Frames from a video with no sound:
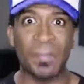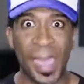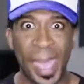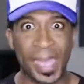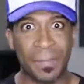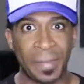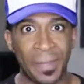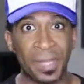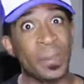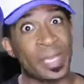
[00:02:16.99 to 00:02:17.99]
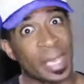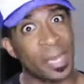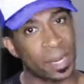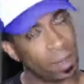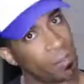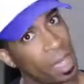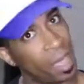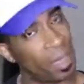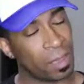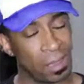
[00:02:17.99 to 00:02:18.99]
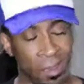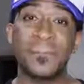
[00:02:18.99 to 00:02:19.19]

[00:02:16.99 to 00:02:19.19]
May. Mimi, we get it, okay?